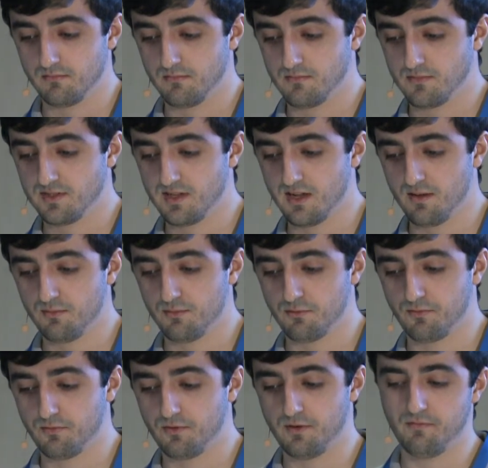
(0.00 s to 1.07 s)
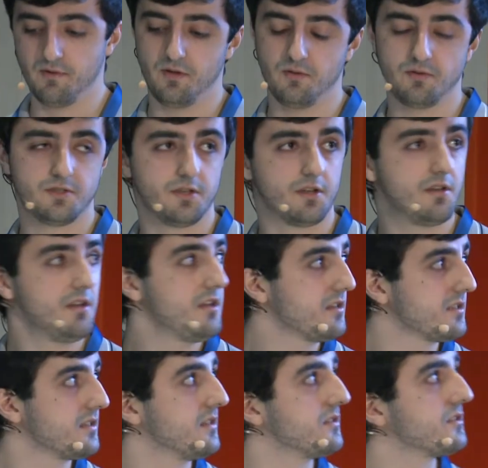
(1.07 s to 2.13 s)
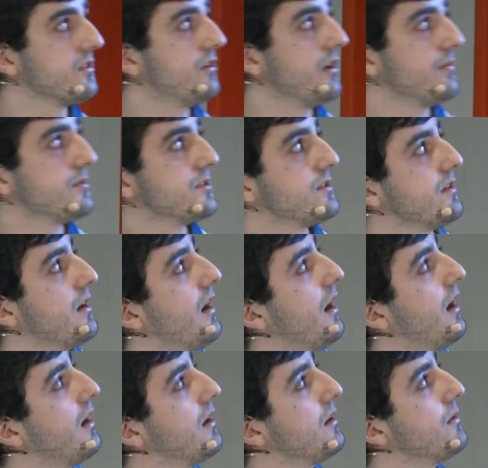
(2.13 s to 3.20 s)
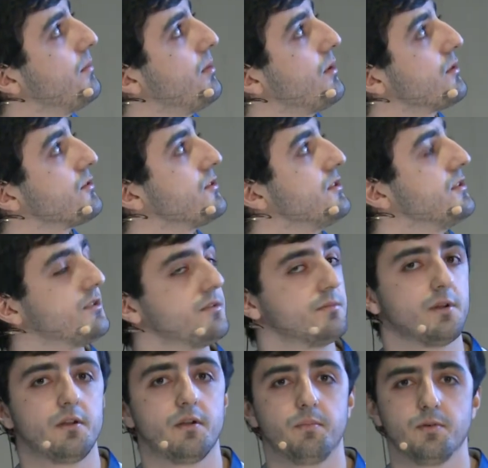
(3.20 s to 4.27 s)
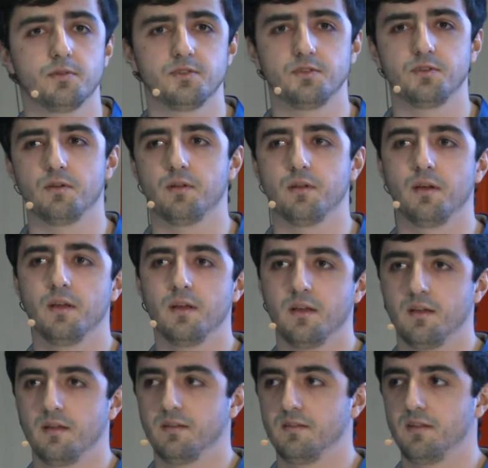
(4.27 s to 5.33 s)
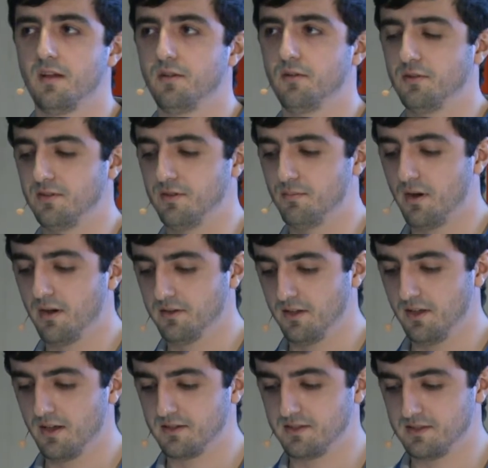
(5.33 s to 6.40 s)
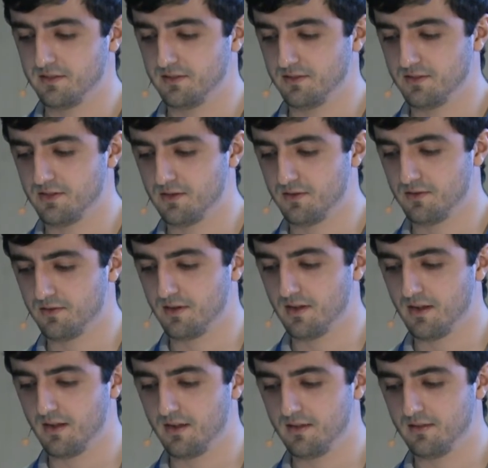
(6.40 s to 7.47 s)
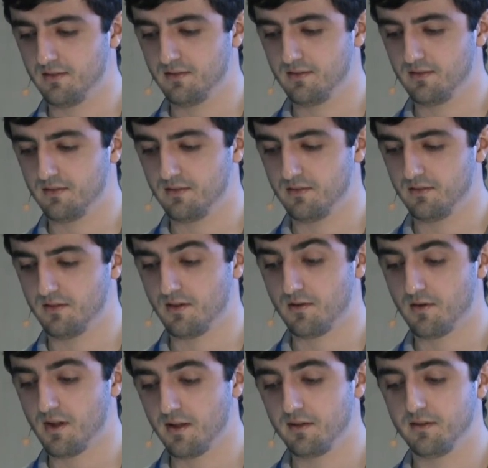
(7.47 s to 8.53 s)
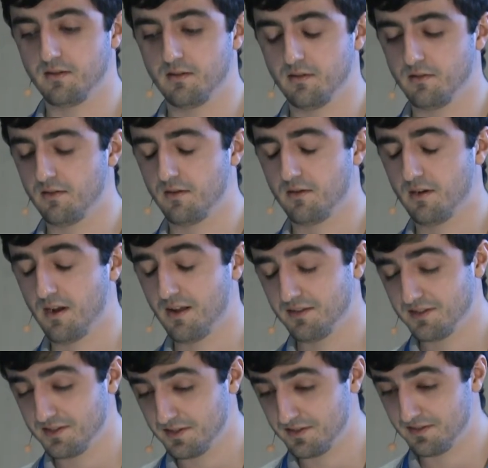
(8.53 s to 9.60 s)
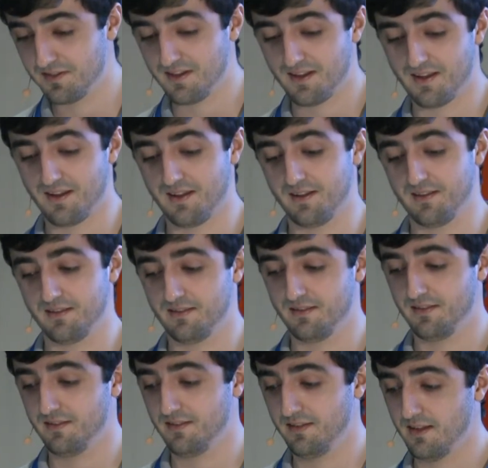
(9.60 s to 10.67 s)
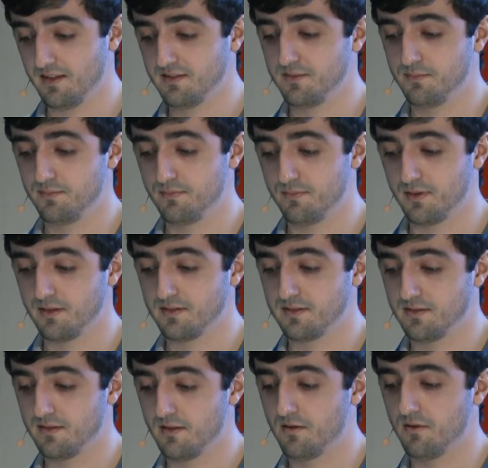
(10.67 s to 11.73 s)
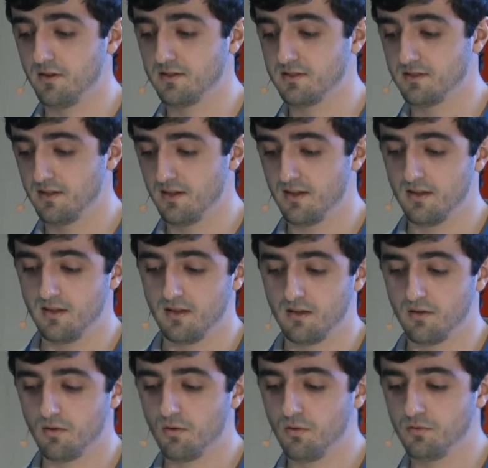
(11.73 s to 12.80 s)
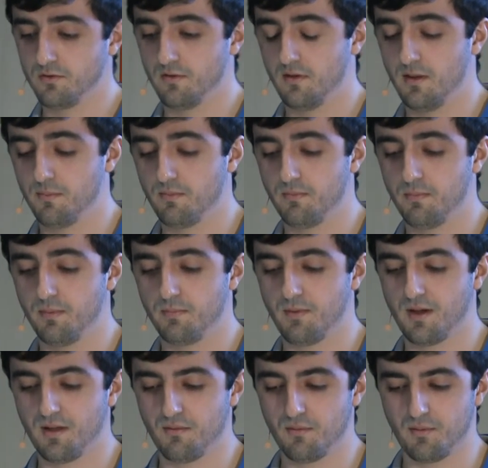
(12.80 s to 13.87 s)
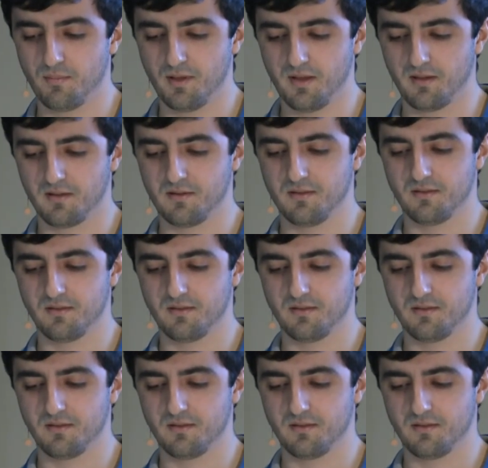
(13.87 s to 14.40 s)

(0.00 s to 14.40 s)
Some of reviewed techniques and scripts I'll post into my repository. They are not debugged yet, so they aren't there yet, but there is an old libpywebhack